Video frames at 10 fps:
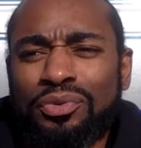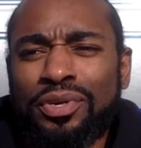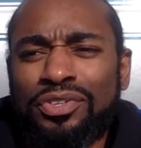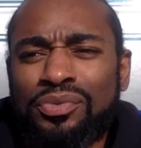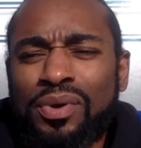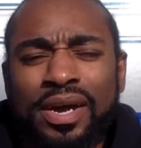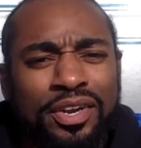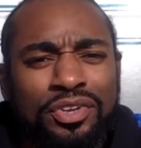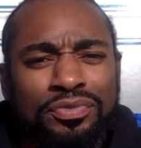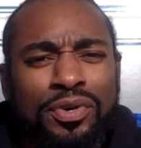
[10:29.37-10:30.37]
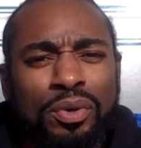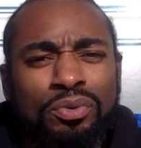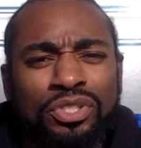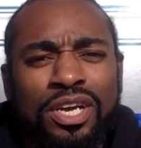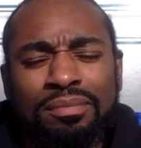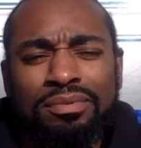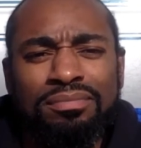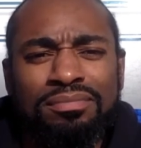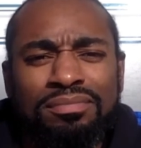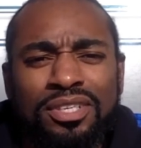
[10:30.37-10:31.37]
reason why it is photoshopped,
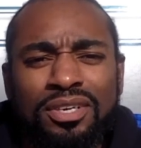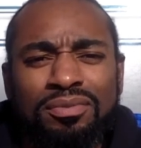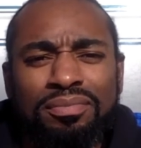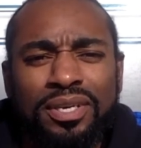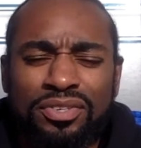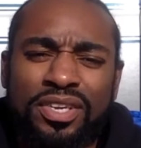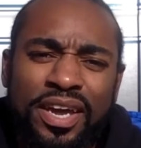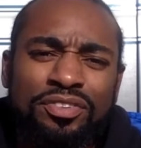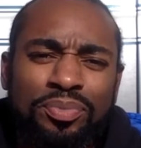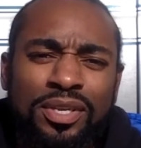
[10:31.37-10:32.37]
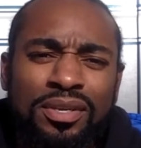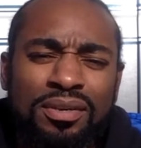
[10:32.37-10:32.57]
you know, because it has to be.